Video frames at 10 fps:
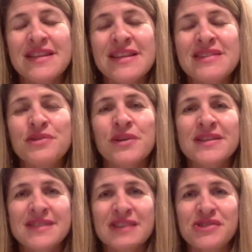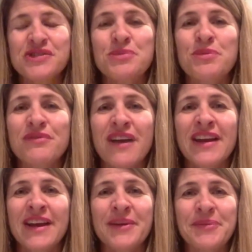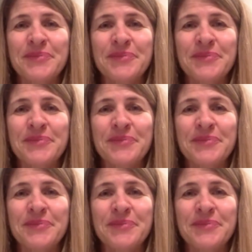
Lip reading: that these organizations are providing.